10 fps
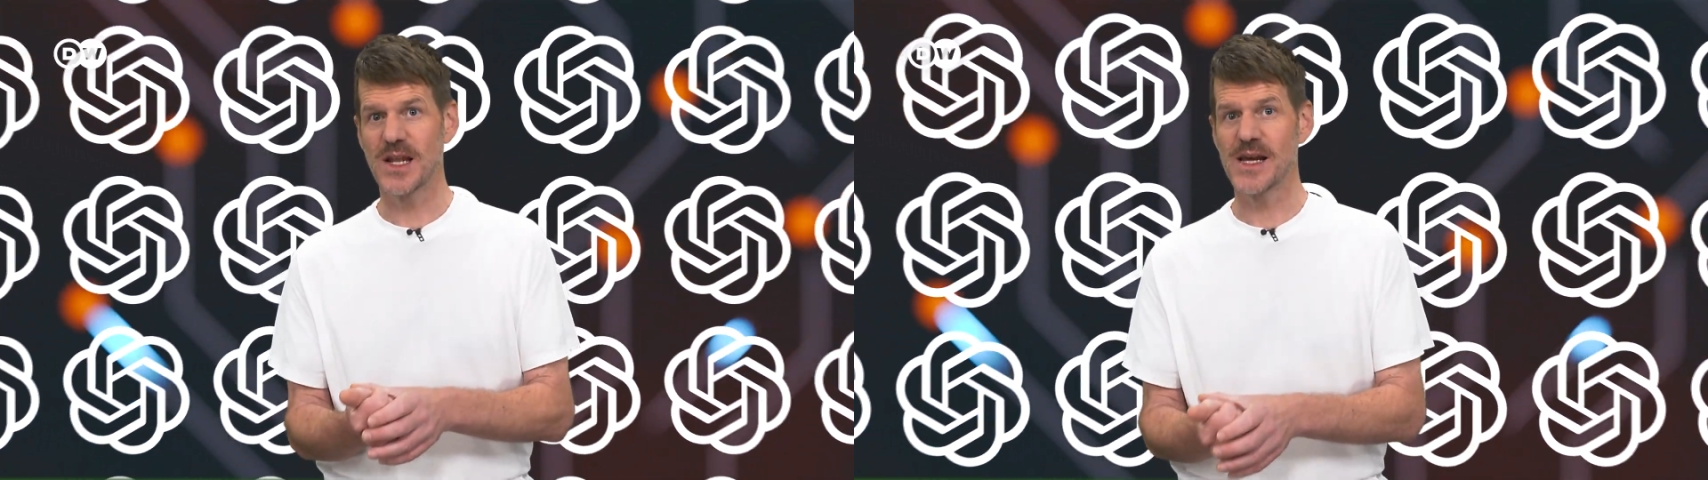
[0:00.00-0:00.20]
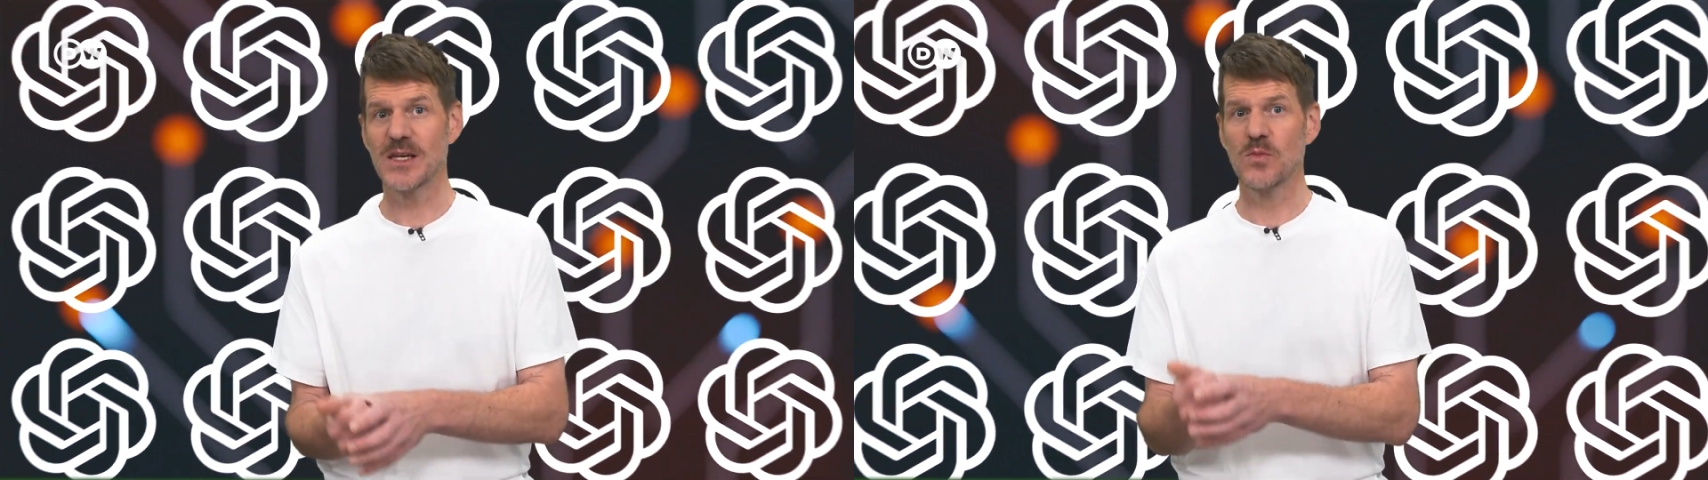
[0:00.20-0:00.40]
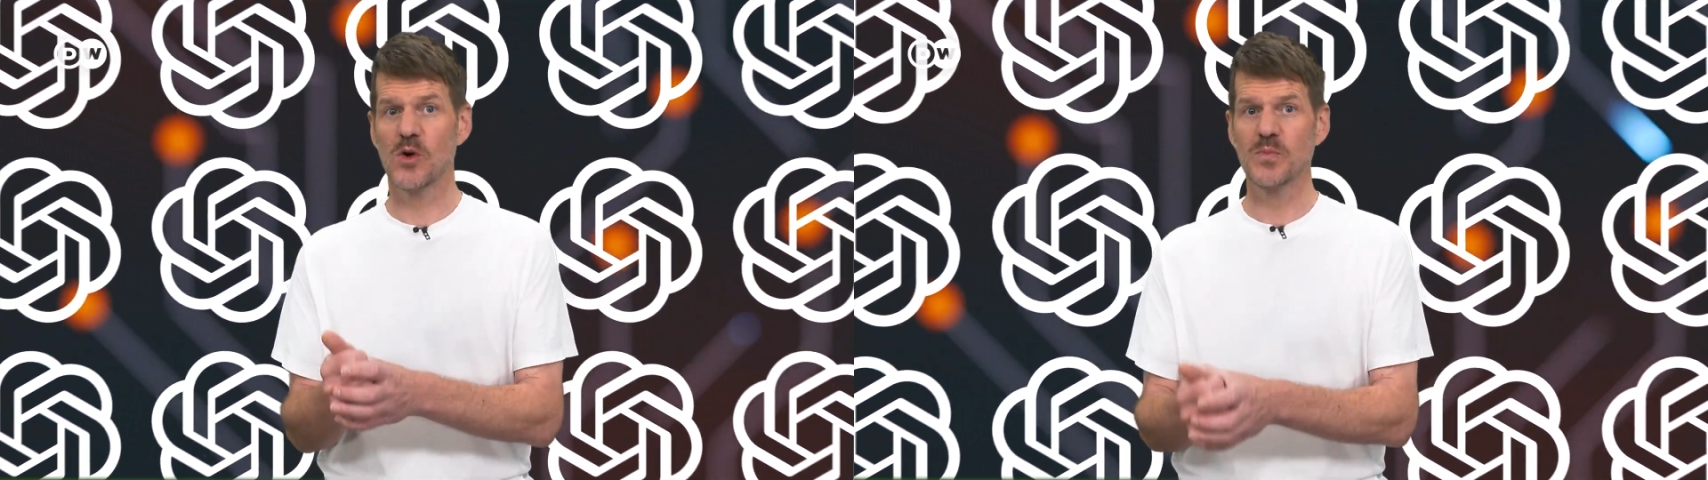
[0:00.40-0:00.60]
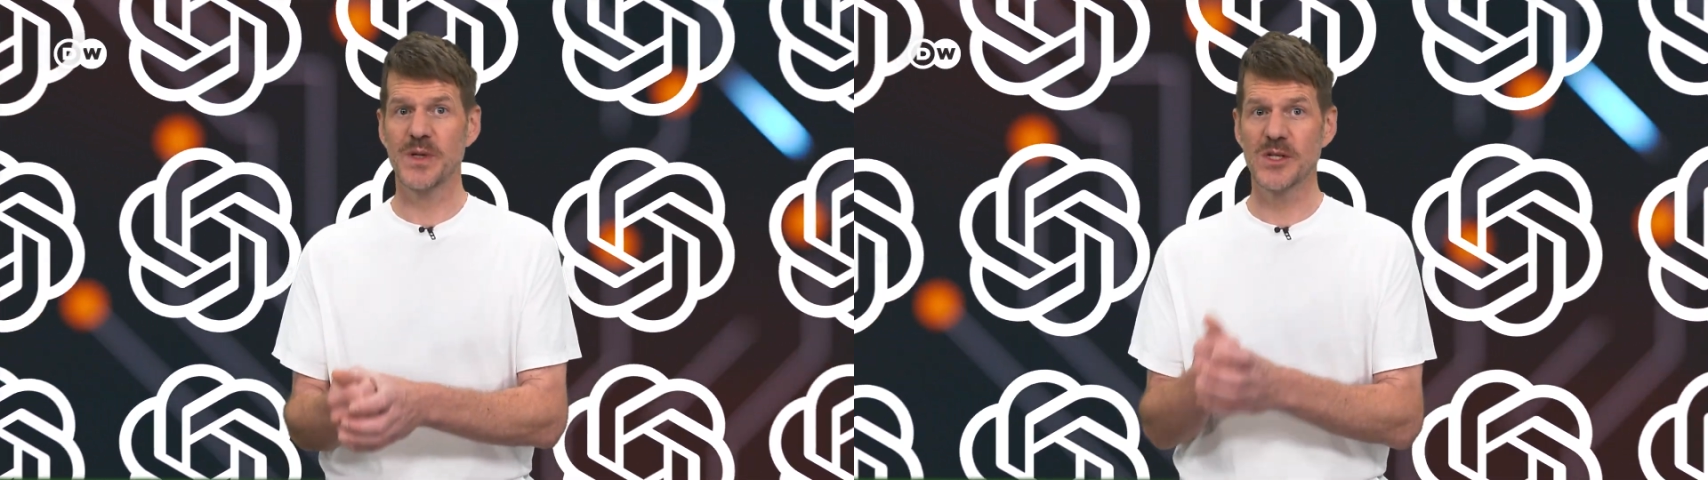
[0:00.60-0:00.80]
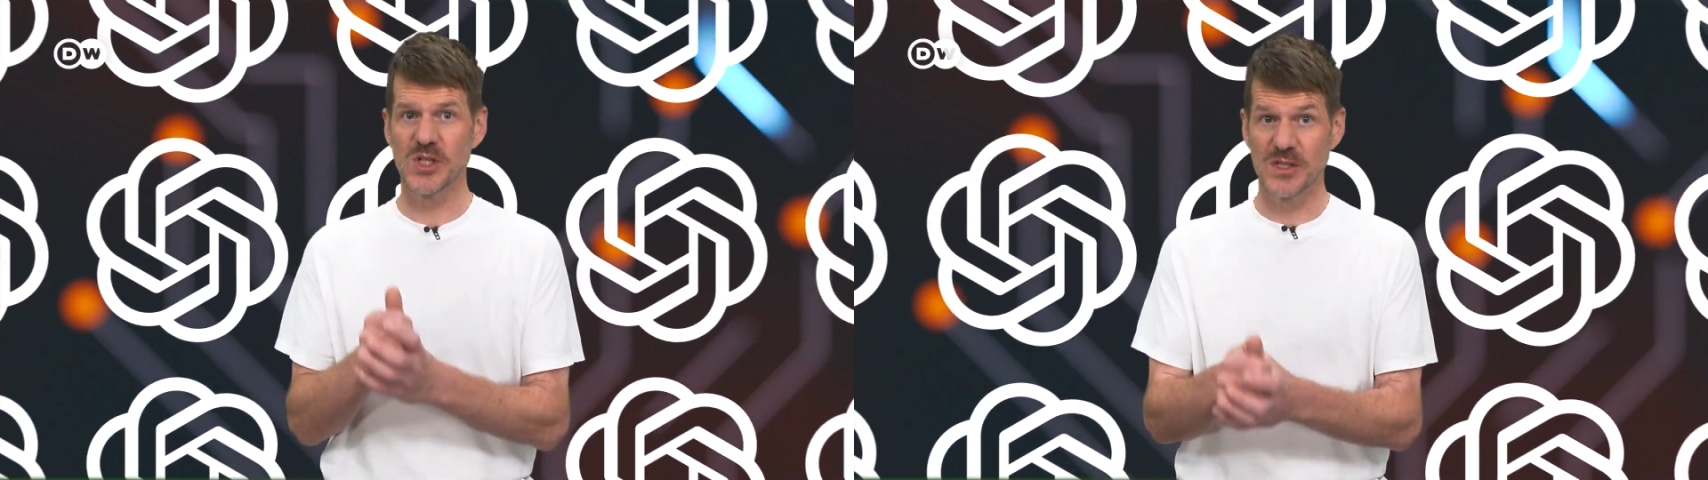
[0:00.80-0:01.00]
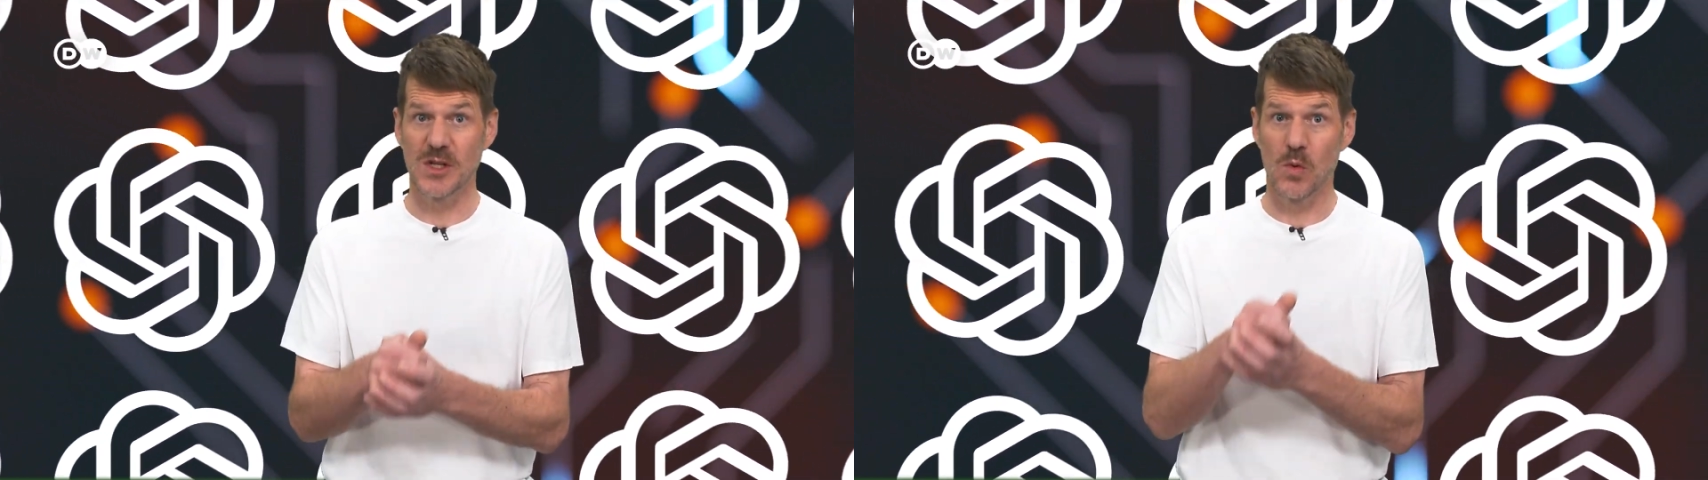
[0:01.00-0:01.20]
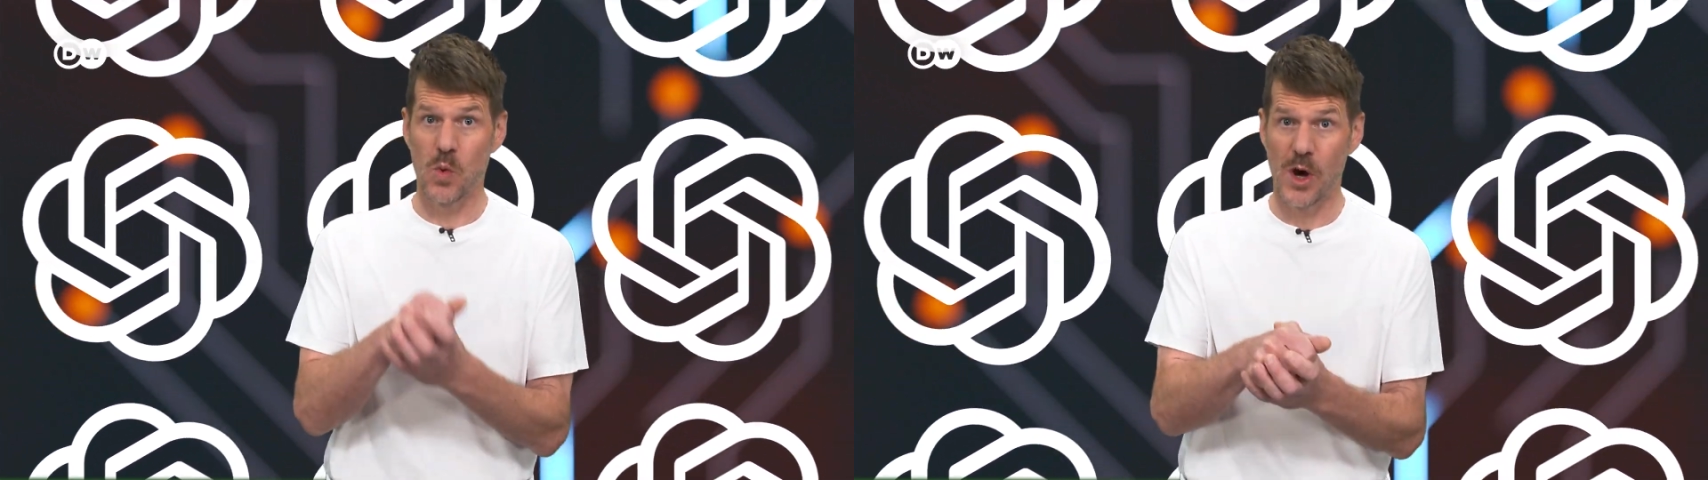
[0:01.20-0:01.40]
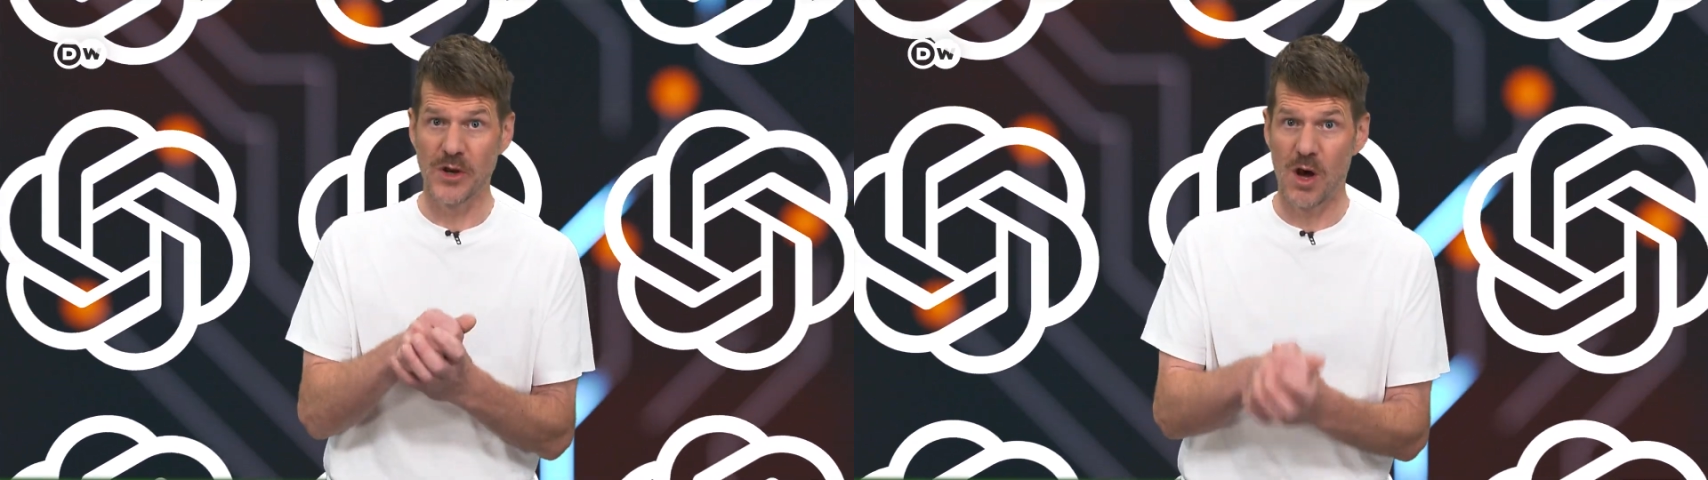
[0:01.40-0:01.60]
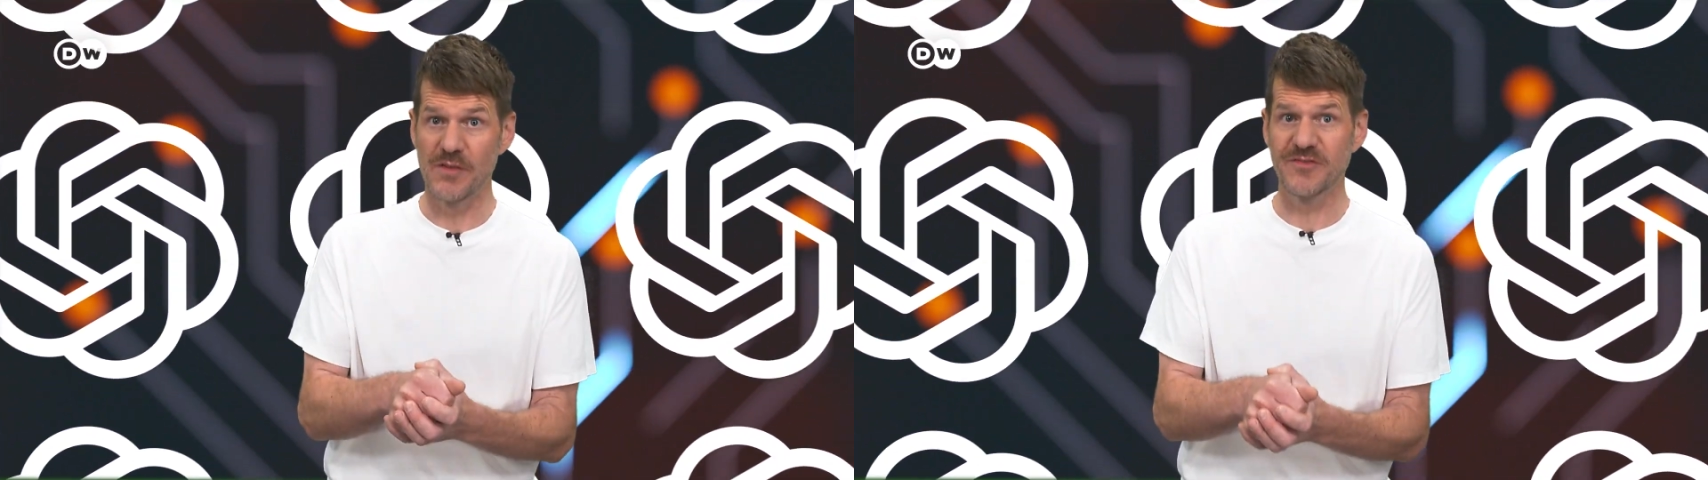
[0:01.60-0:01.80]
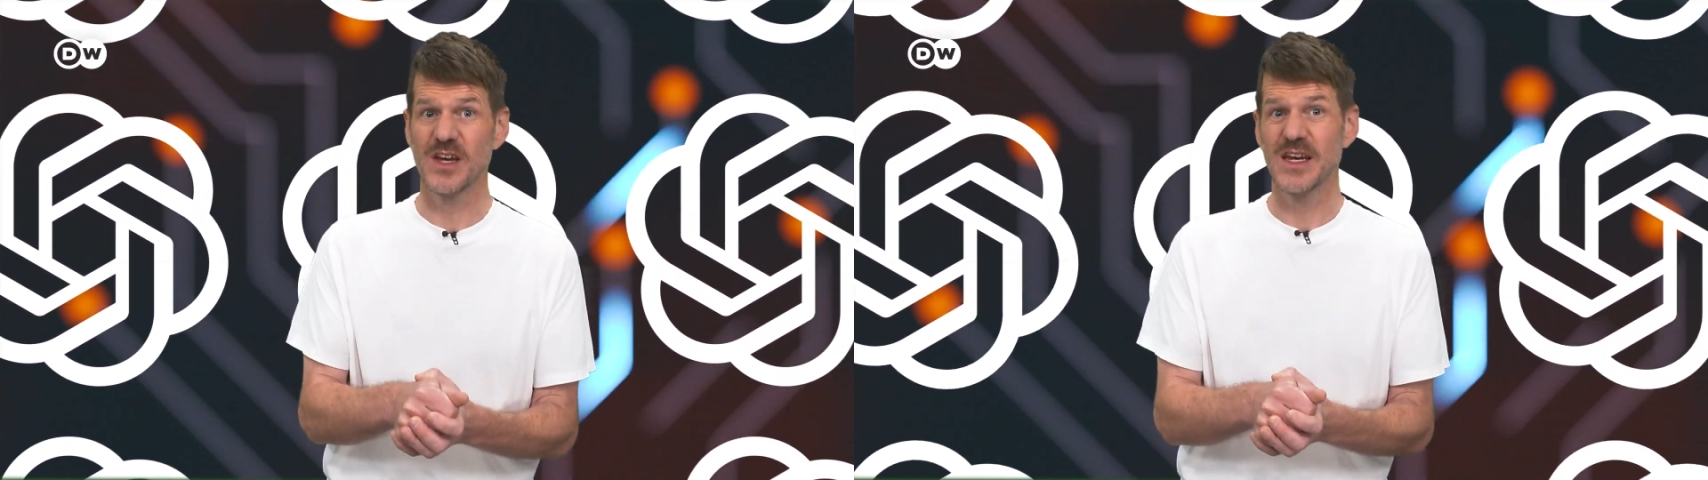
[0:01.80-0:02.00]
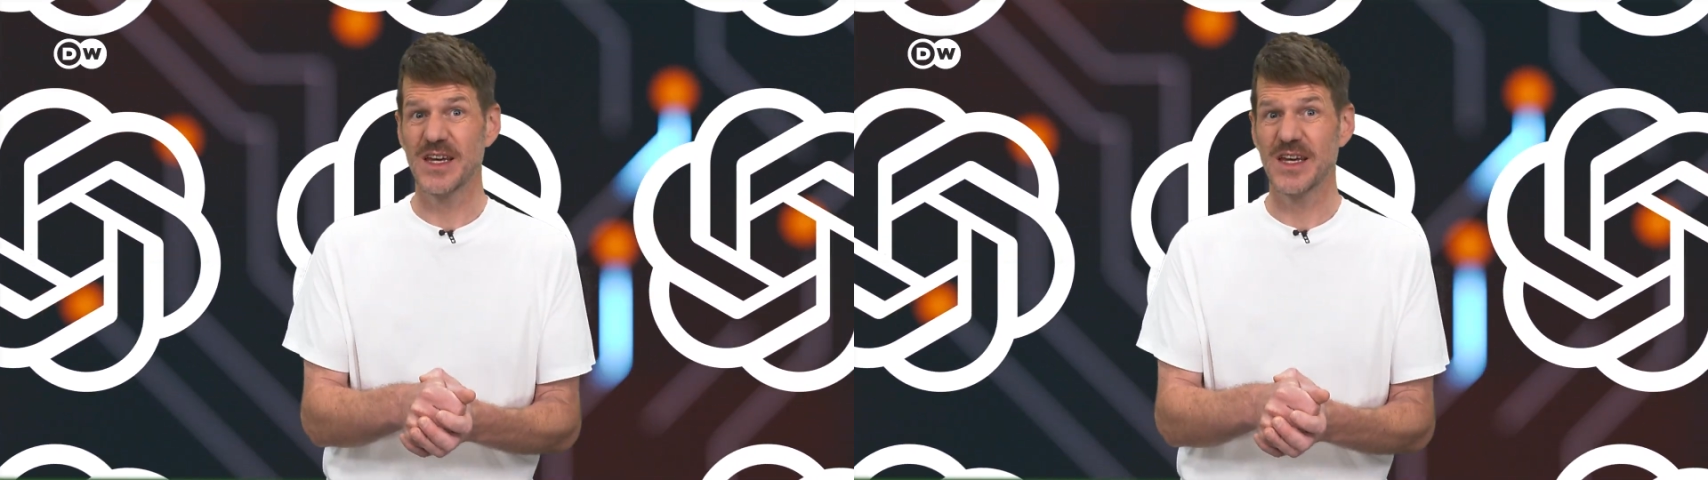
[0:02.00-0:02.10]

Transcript: likely won't be just a one-off,